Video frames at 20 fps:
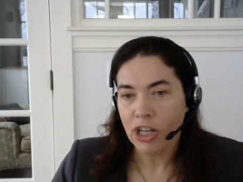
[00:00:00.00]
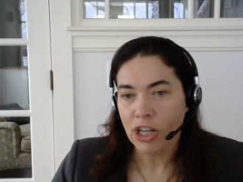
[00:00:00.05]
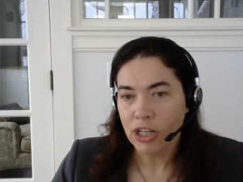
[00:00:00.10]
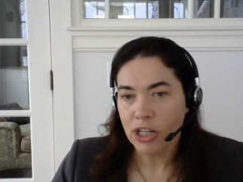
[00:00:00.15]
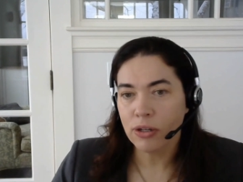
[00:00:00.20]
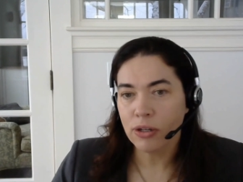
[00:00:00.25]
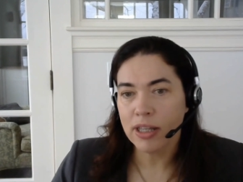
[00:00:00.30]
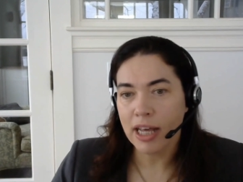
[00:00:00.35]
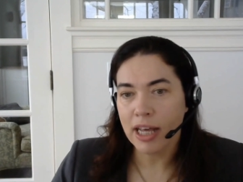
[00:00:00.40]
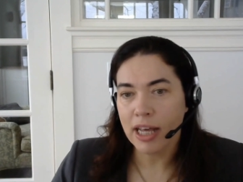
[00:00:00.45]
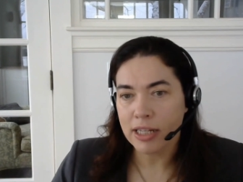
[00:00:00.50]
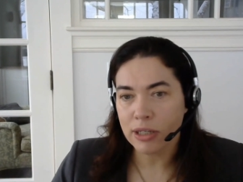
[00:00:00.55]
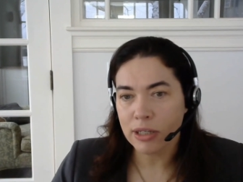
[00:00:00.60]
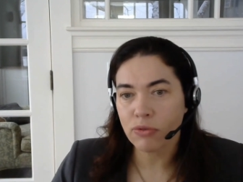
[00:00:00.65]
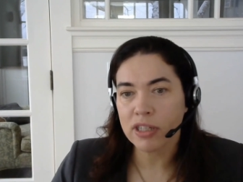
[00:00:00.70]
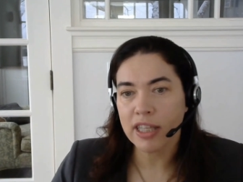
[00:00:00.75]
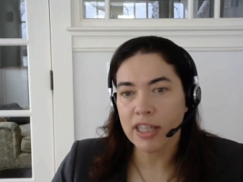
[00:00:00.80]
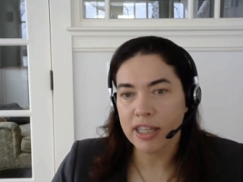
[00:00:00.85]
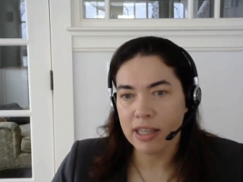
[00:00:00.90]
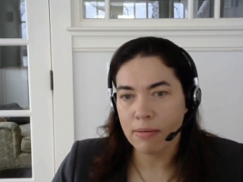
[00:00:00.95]
So, that's
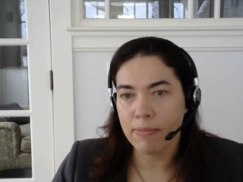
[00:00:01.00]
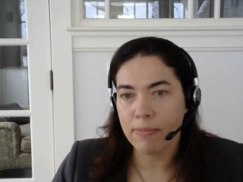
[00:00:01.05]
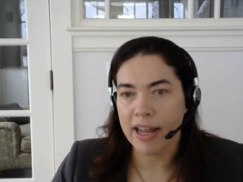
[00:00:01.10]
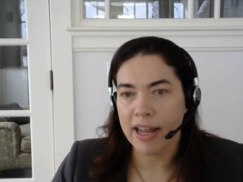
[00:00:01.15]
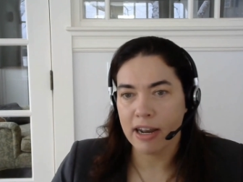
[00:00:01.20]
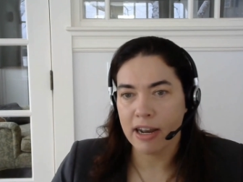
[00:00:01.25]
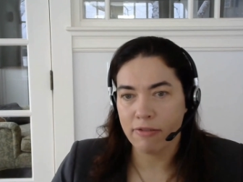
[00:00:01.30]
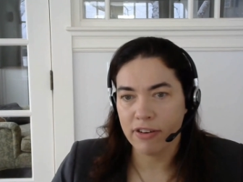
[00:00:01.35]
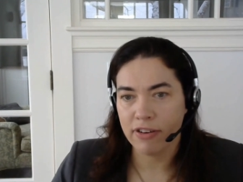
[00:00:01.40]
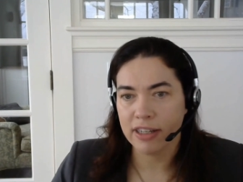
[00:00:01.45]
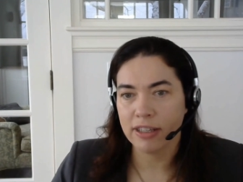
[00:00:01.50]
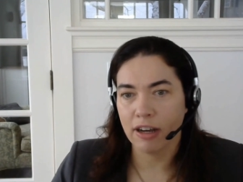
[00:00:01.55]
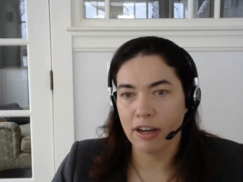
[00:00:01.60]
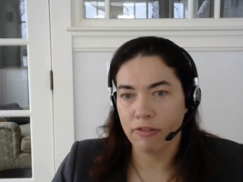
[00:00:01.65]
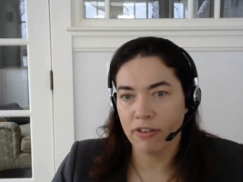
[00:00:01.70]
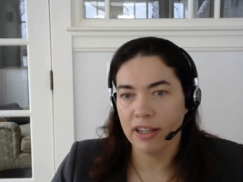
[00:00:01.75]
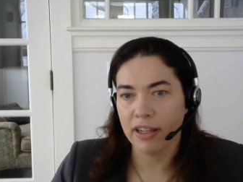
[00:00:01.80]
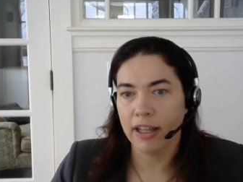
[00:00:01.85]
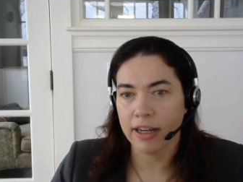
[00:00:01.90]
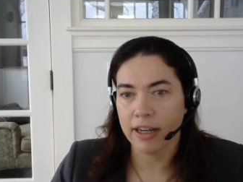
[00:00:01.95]
really the benefit
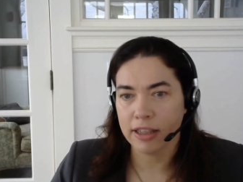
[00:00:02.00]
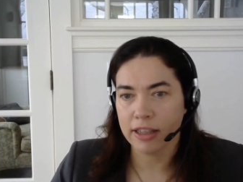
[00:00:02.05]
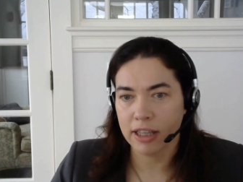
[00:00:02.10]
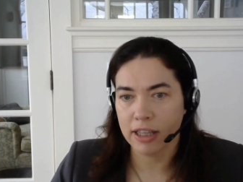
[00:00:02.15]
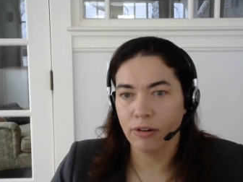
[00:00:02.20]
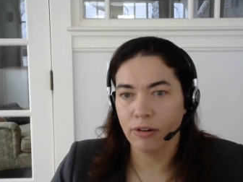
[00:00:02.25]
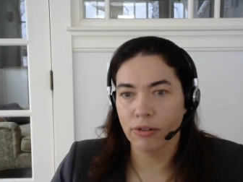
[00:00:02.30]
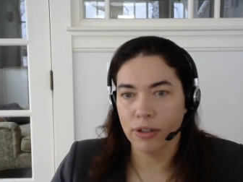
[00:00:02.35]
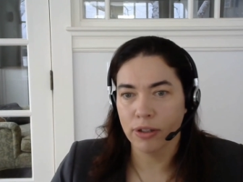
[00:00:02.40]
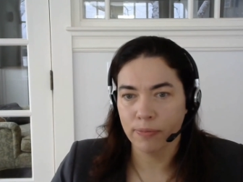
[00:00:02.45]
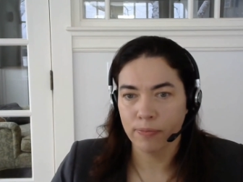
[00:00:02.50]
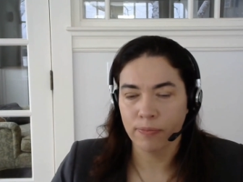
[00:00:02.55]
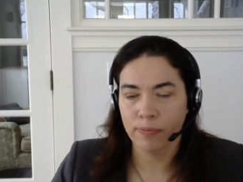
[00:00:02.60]
of a lockdown.